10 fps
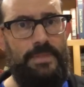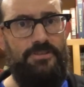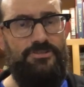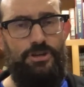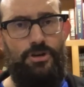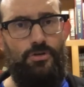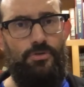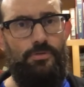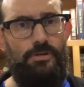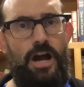
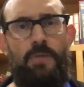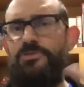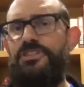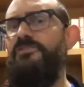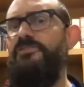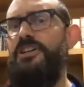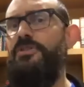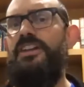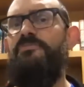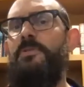So almost every
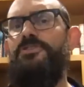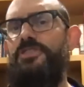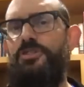creative person you'll